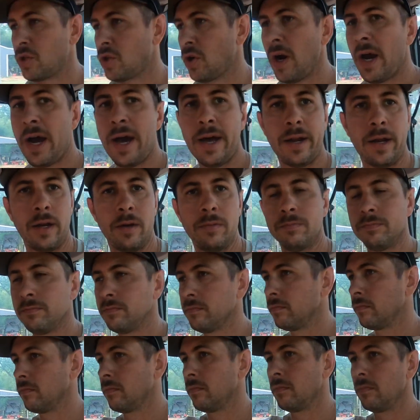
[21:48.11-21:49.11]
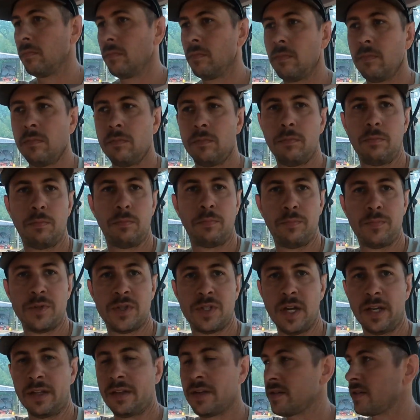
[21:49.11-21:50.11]
try to
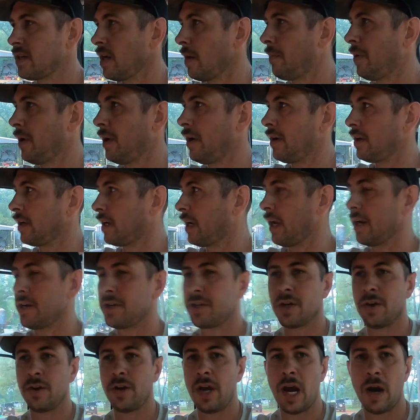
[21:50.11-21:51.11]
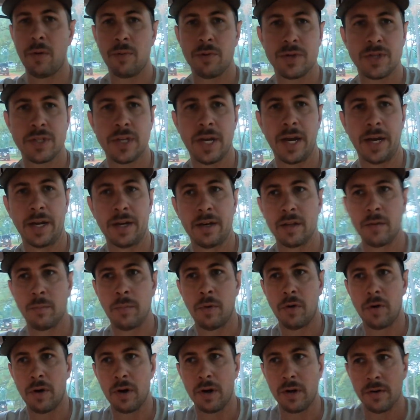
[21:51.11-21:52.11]
stick this up here and kind of show you how we're stacking it in the
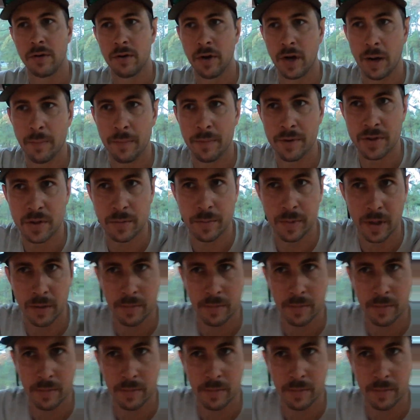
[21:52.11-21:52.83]
barn. I don't know how much you'll be